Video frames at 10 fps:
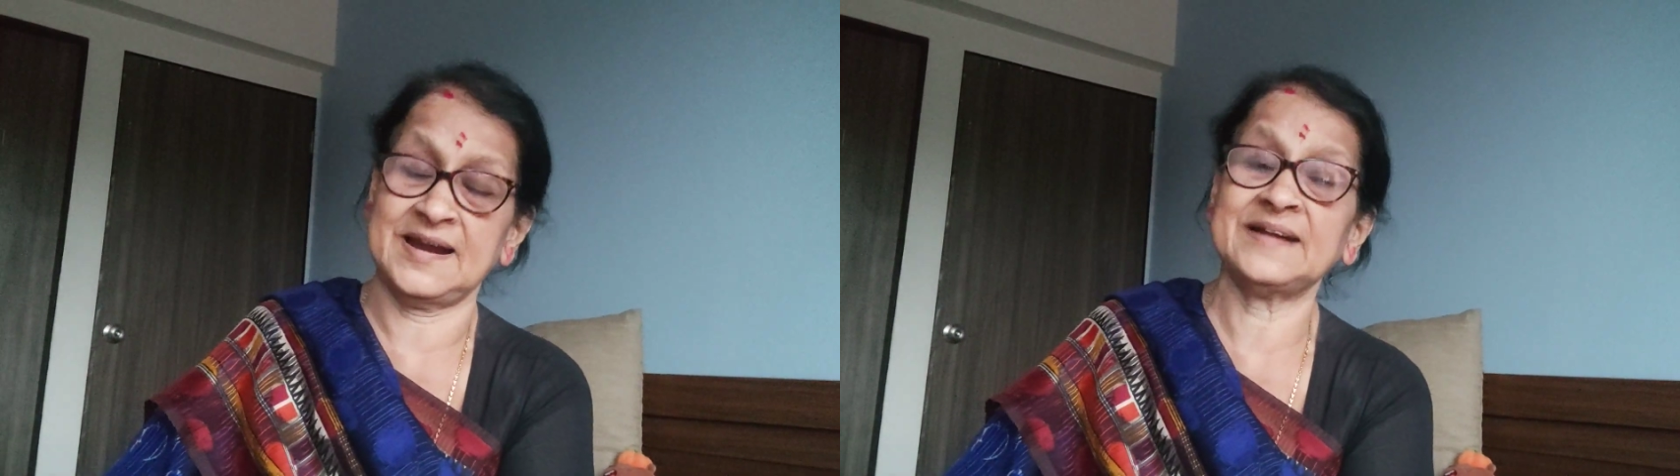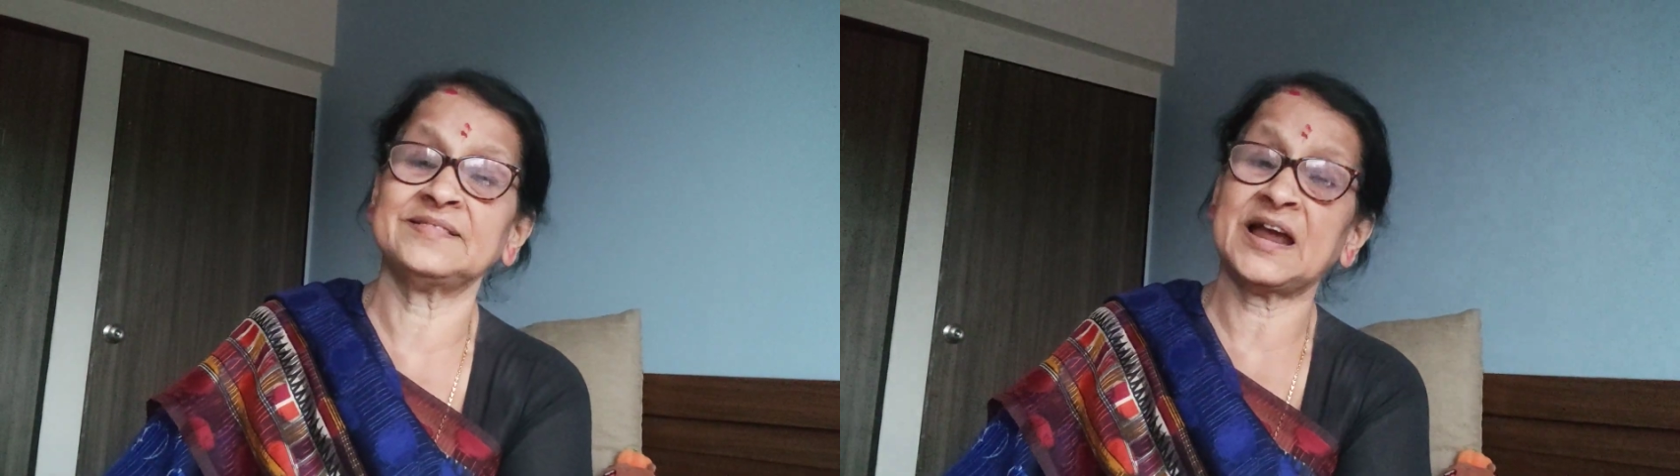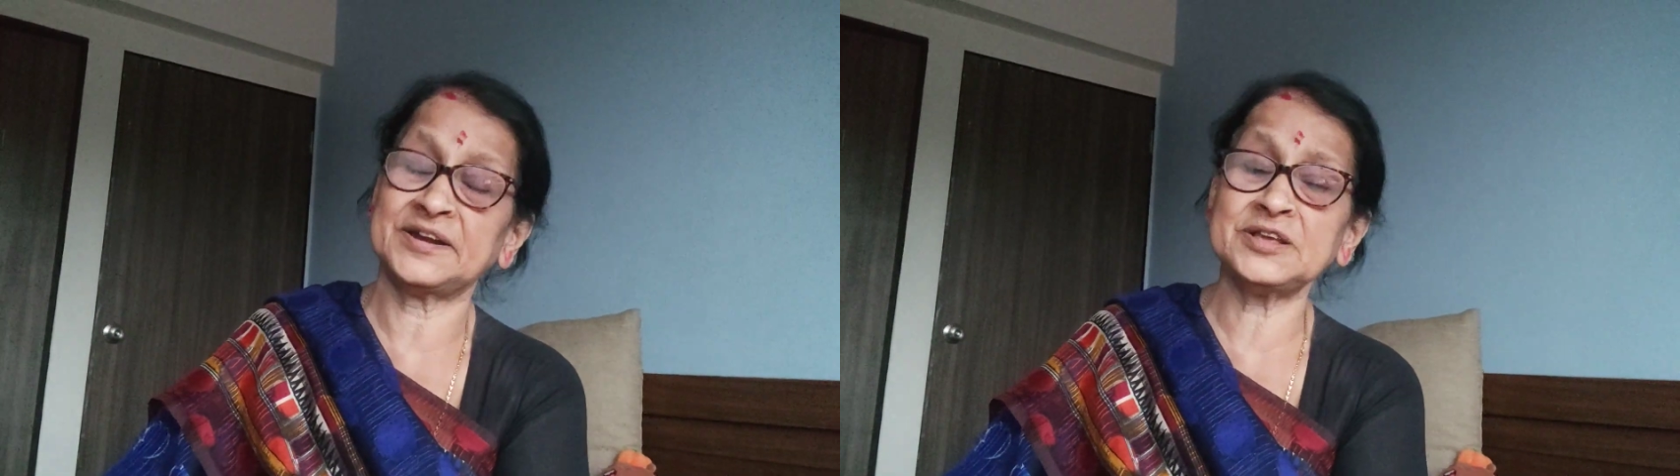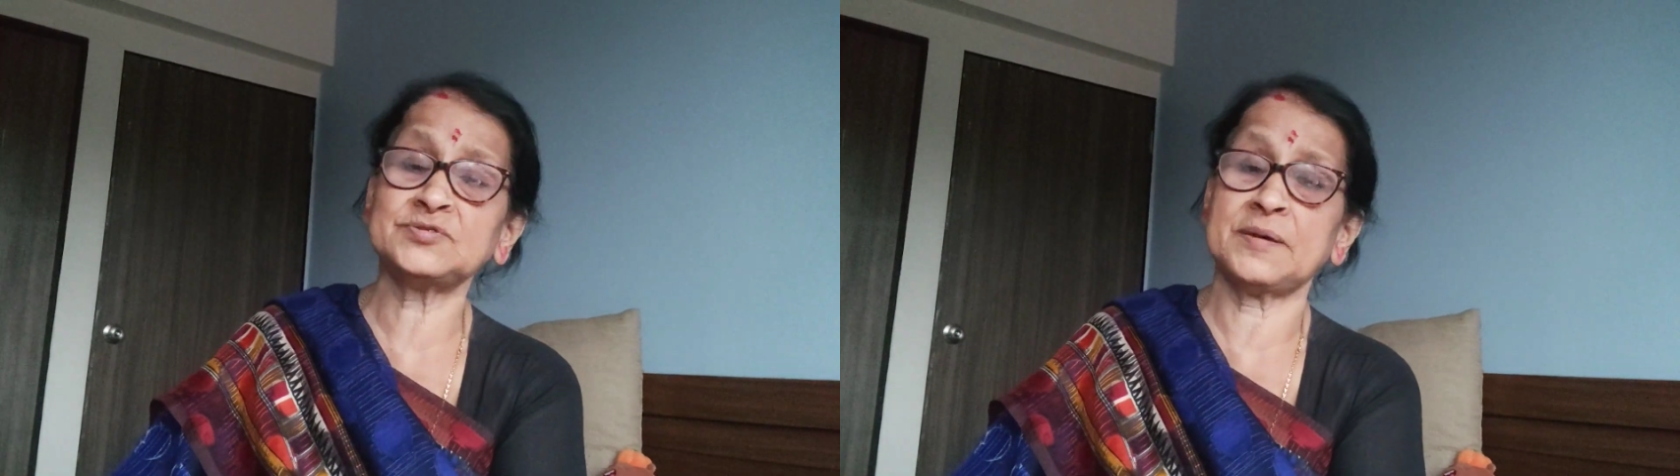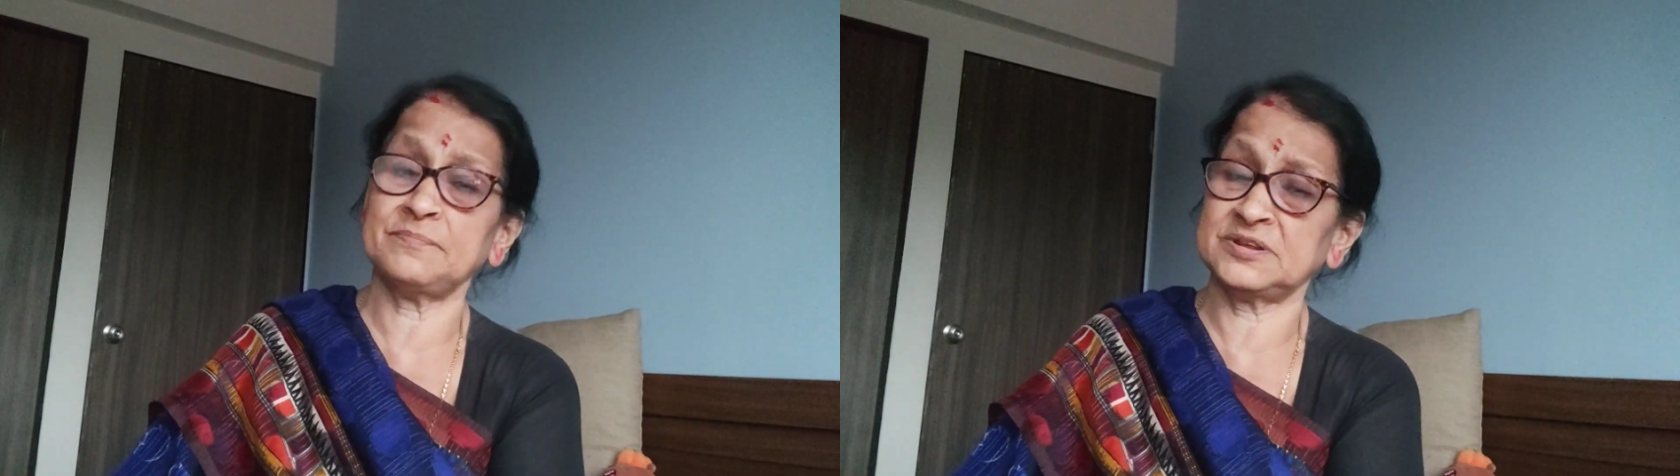And that
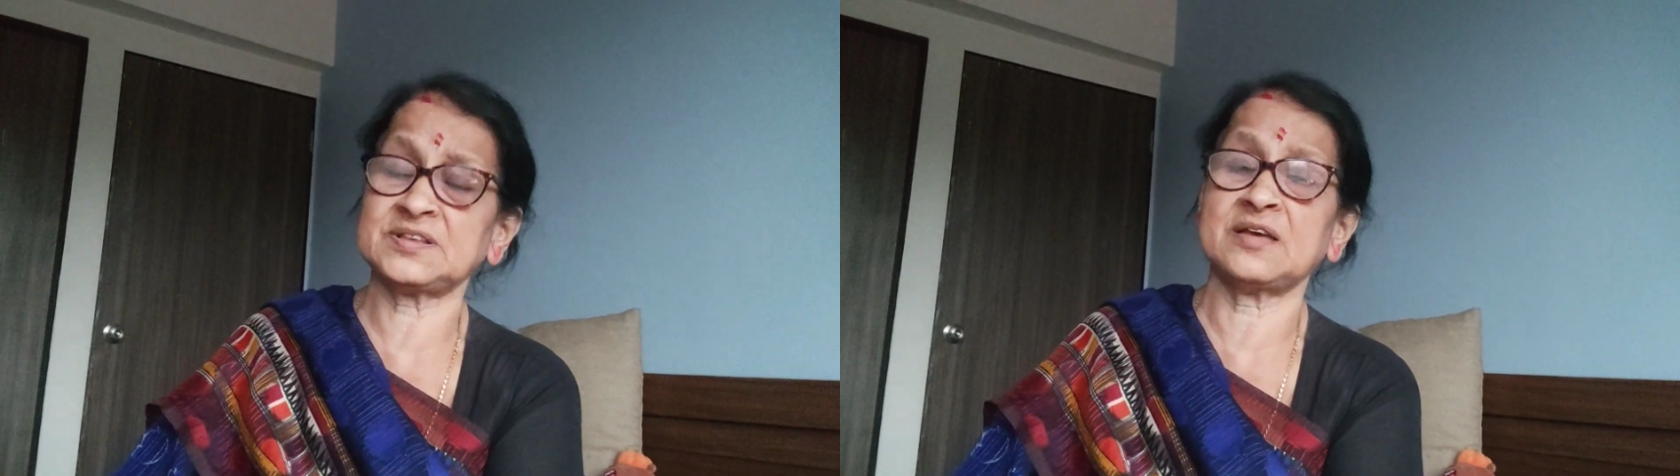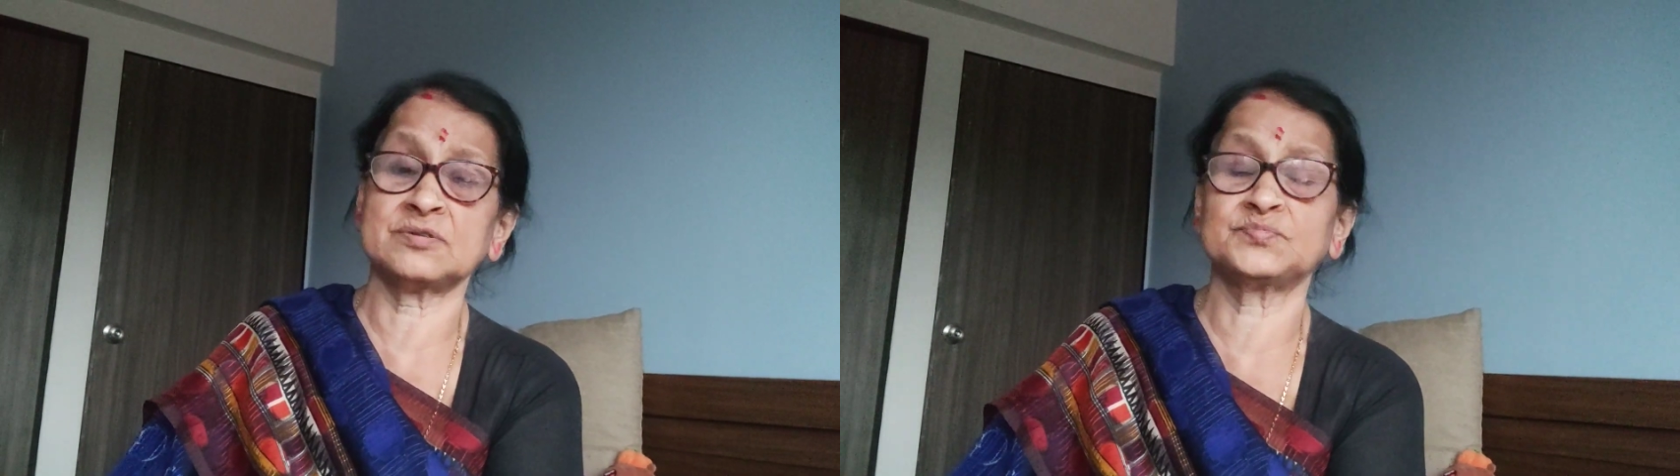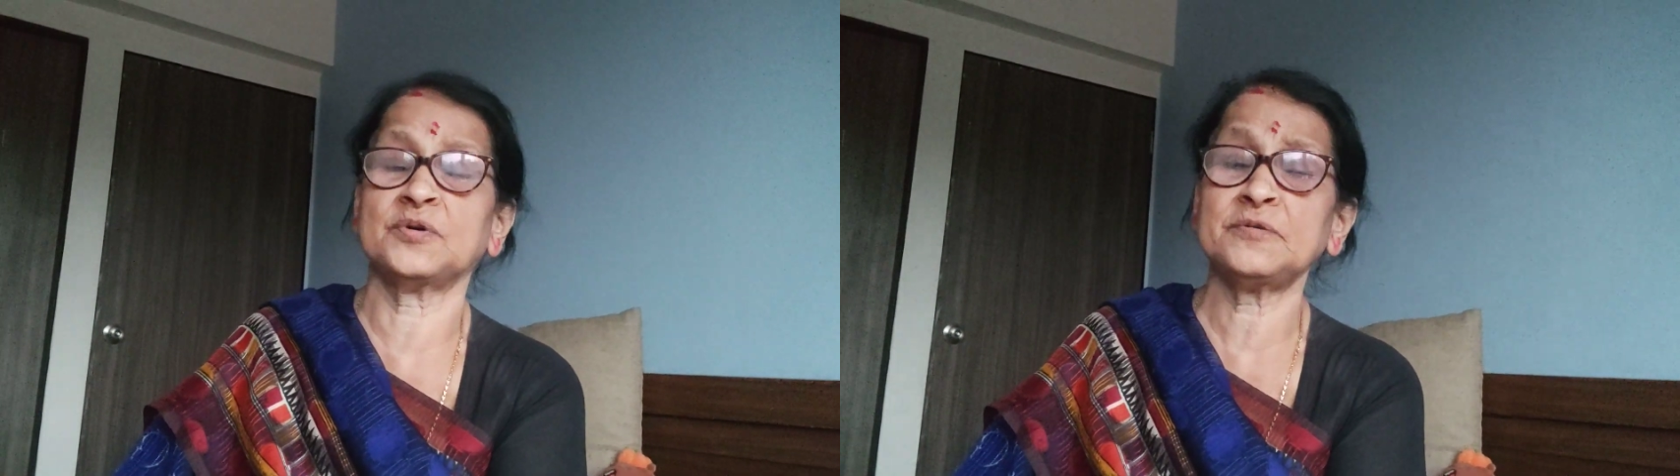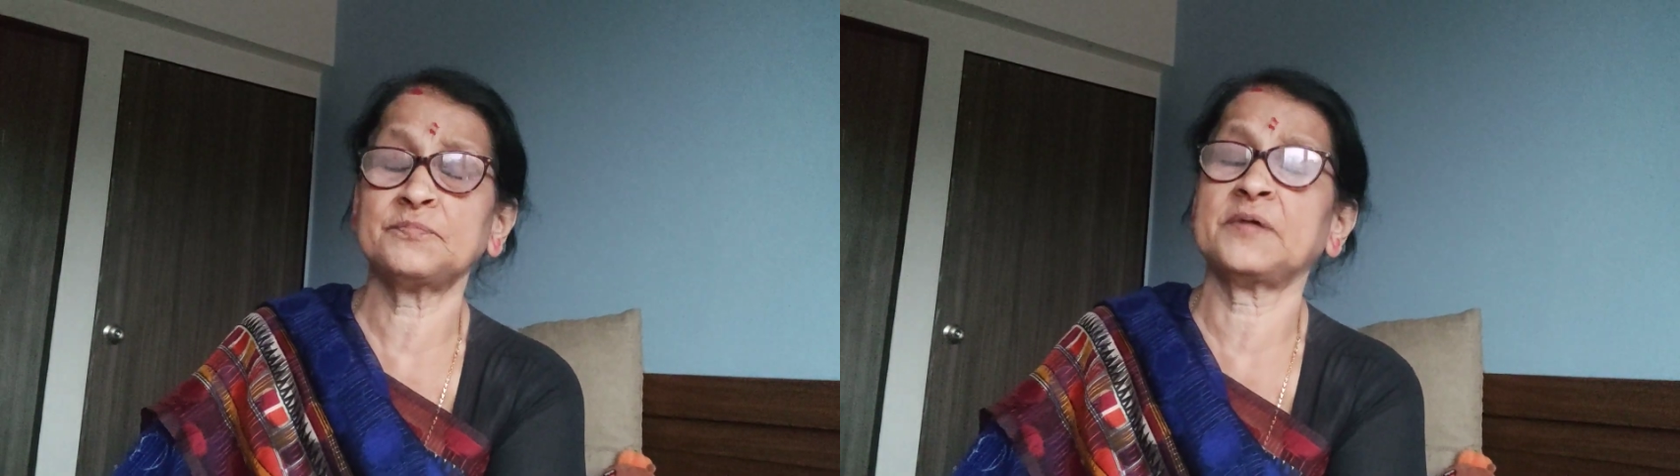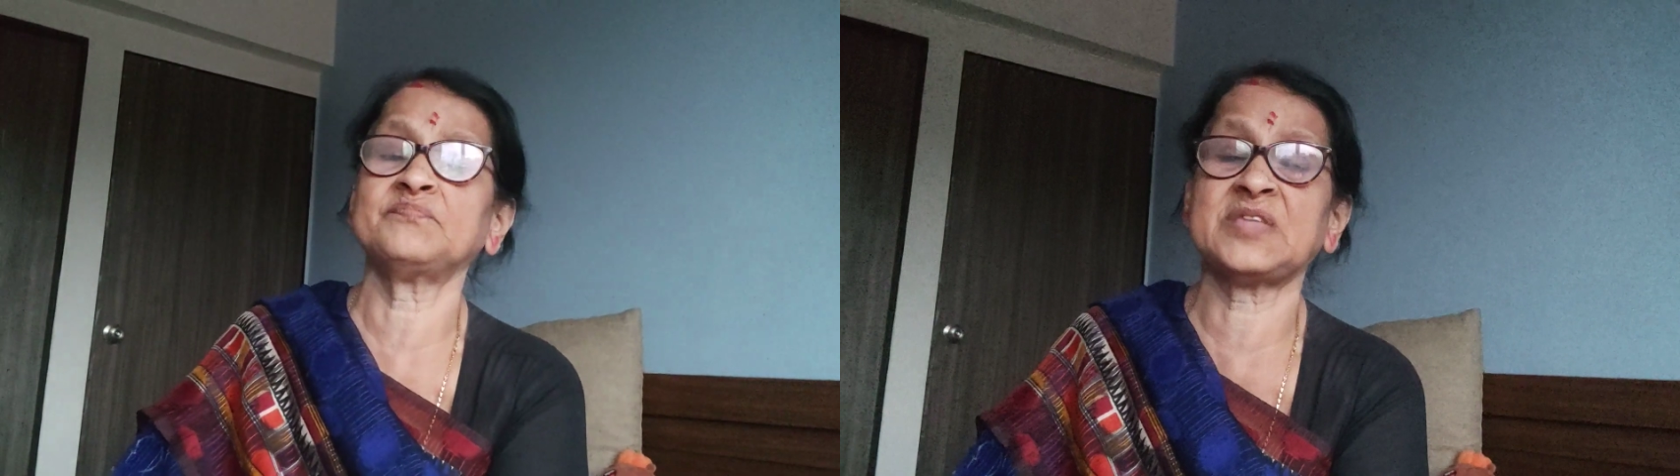is why, means I was born
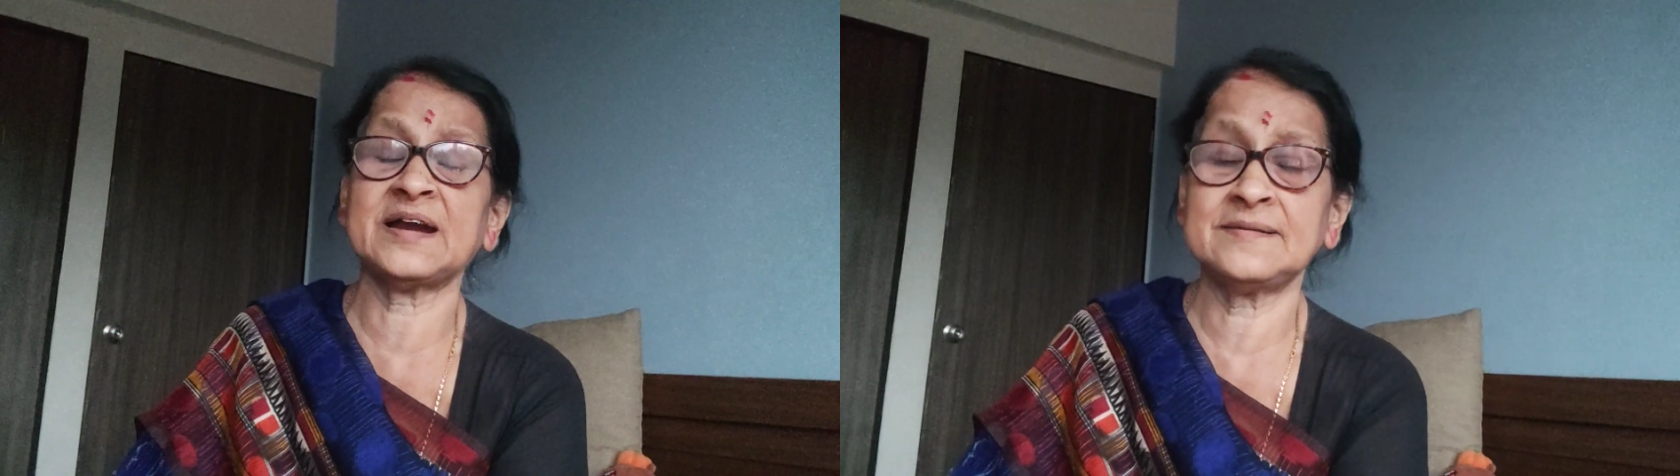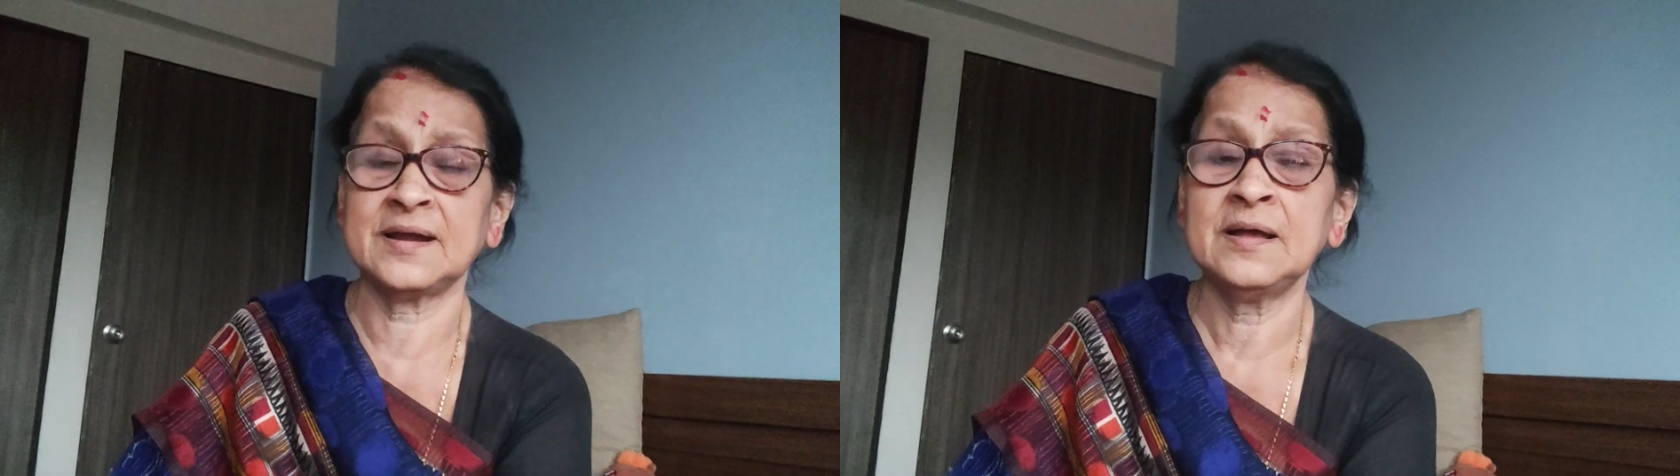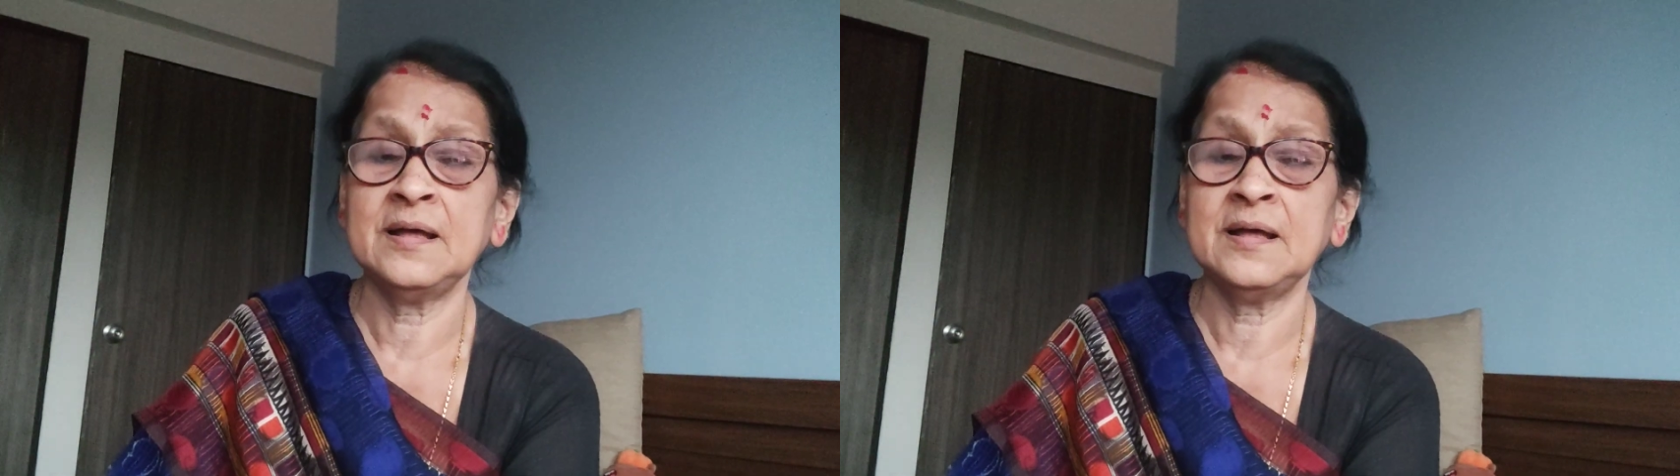from that